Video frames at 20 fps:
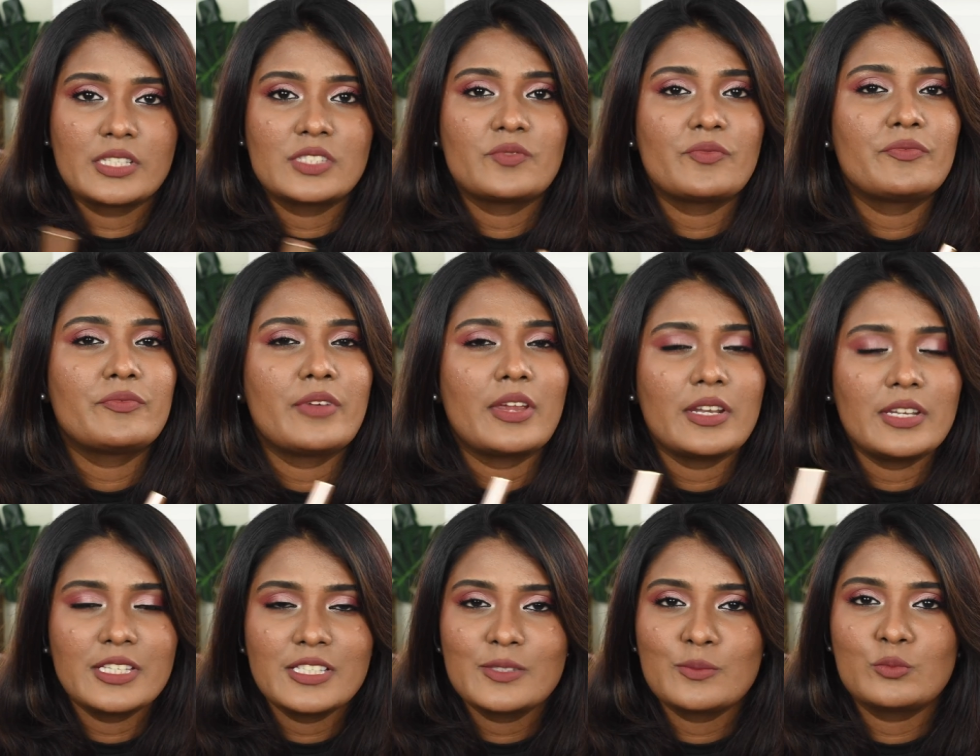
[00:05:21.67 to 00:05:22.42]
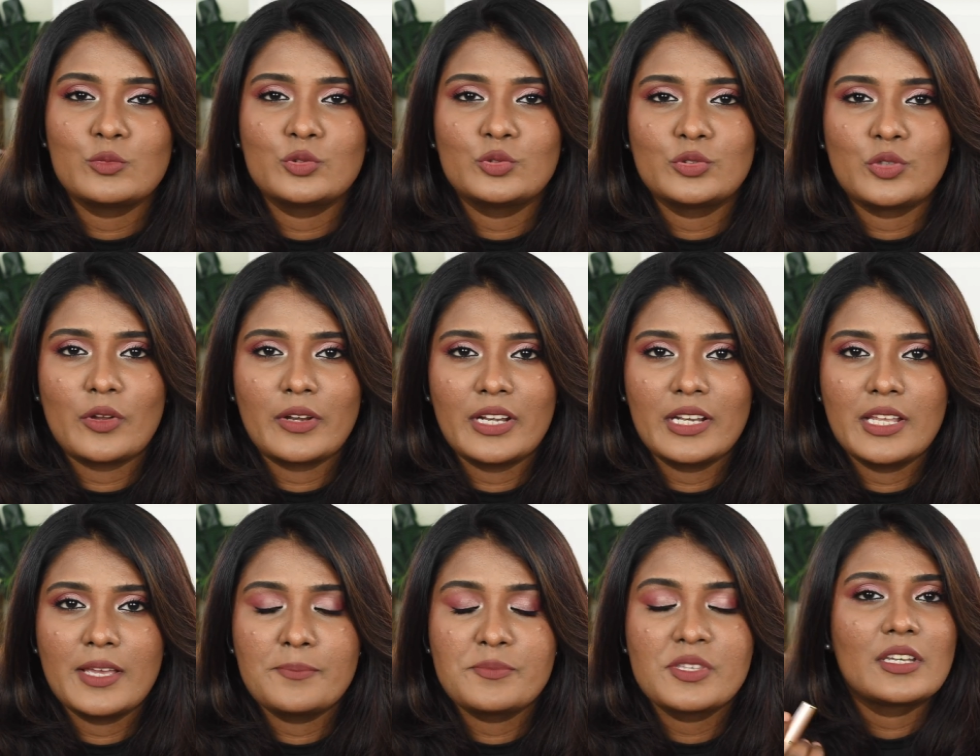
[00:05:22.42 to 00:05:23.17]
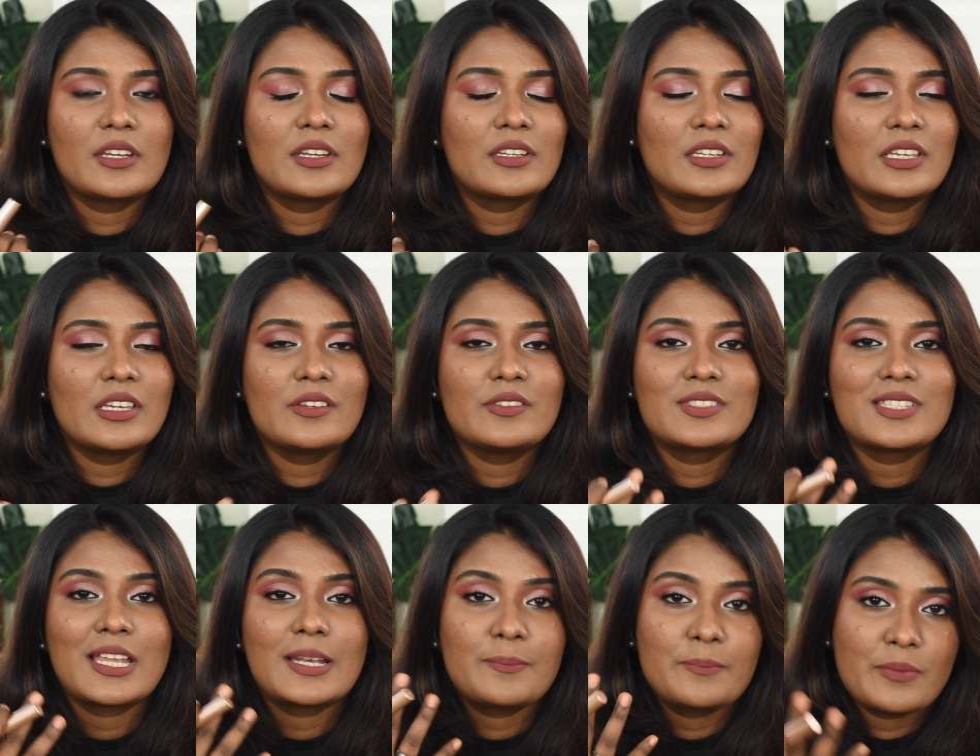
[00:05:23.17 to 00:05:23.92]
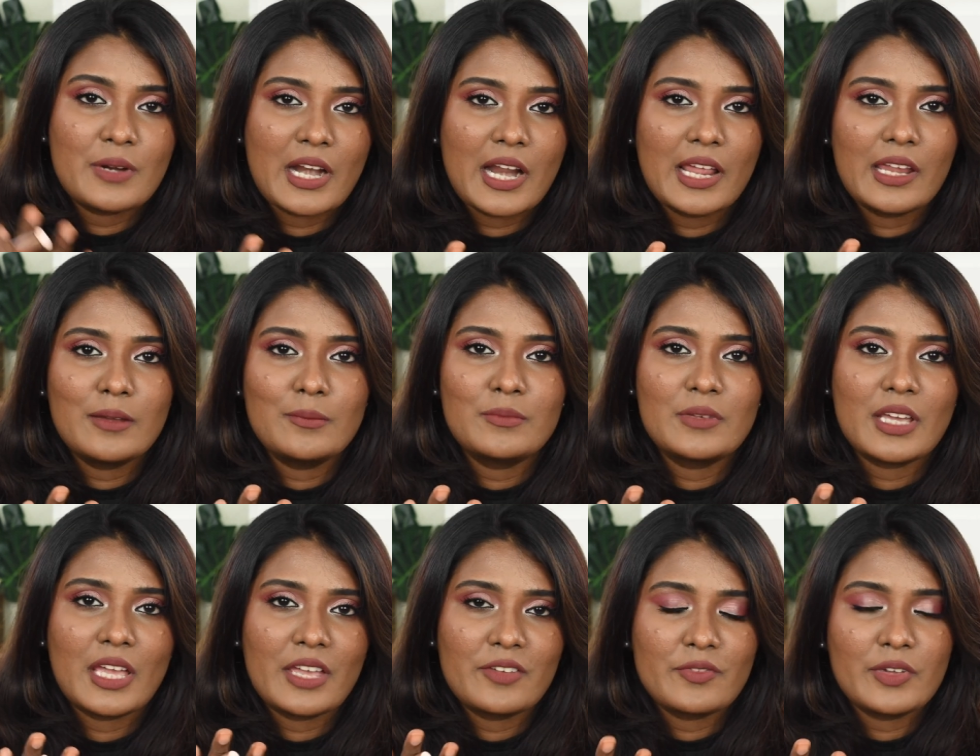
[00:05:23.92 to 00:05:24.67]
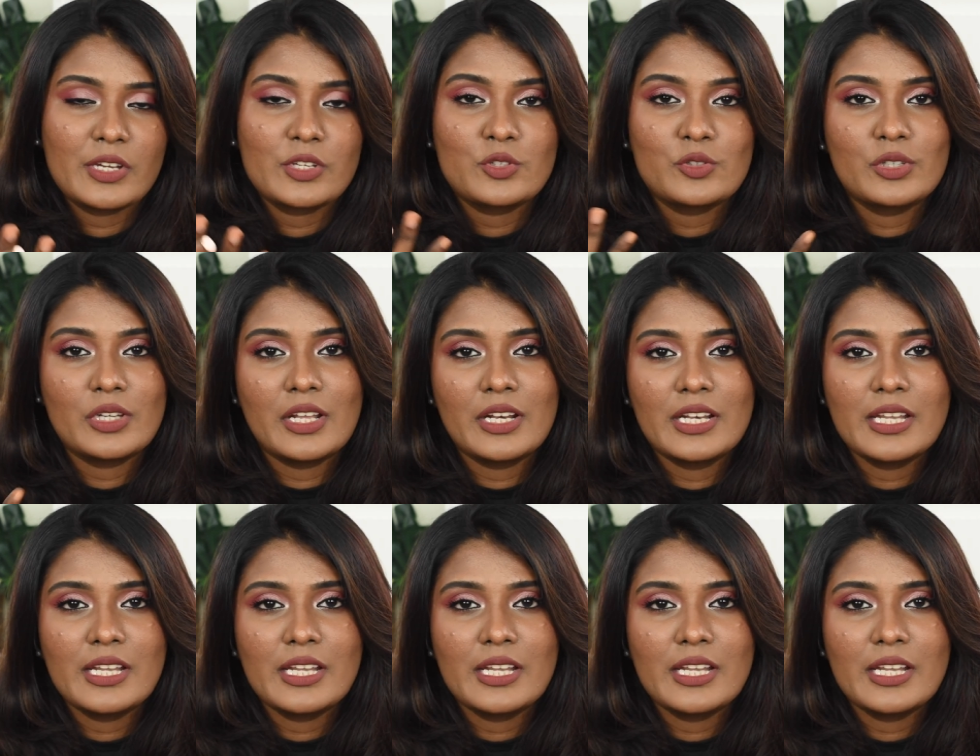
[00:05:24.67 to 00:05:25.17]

It's very smooth on lips and it gives that primed effect to your